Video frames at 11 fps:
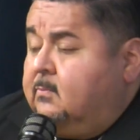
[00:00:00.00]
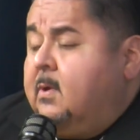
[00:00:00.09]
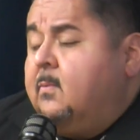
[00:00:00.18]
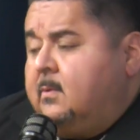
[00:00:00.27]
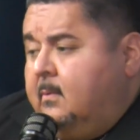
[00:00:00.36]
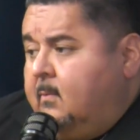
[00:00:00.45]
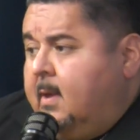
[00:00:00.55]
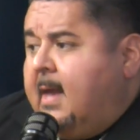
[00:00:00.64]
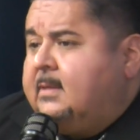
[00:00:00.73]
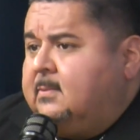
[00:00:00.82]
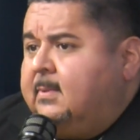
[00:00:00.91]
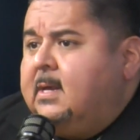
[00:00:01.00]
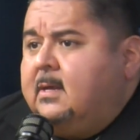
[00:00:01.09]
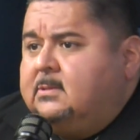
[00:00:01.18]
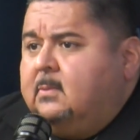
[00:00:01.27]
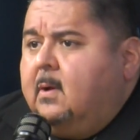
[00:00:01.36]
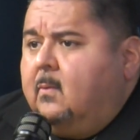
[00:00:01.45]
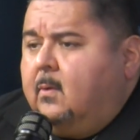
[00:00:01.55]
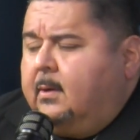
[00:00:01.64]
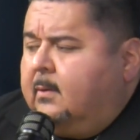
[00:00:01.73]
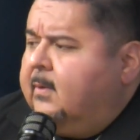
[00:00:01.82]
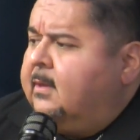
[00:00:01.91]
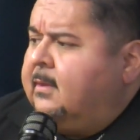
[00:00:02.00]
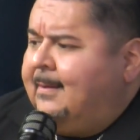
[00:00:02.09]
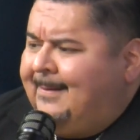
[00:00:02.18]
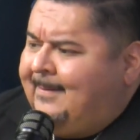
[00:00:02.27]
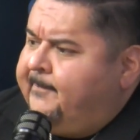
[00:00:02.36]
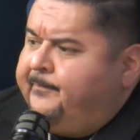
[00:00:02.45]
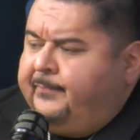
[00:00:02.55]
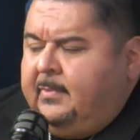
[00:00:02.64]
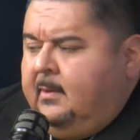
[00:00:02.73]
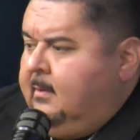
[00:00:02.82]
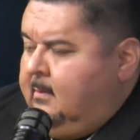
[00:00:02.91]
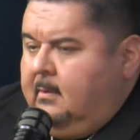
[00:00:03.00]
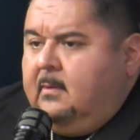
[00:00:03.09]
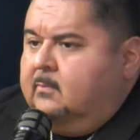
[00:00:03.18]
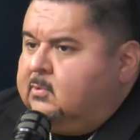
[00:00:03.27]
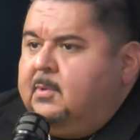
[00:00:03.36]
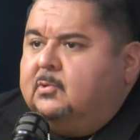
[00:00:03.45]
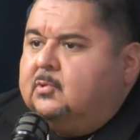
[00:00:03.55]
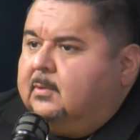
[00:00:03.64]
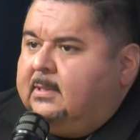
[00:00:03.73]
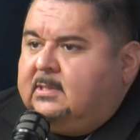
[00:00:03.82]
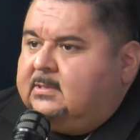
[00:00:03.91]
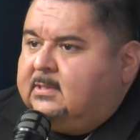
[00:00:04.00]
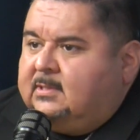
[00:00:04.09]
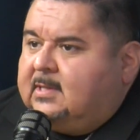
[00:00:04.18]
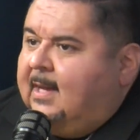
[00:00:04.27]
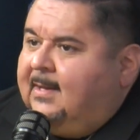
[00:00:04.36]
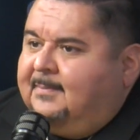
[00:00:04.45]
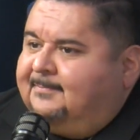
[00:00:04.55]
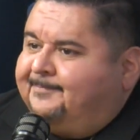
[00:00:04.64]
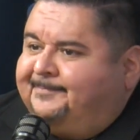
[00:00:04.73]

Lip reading: We had somebody else that we were working with. It was mutually just decided.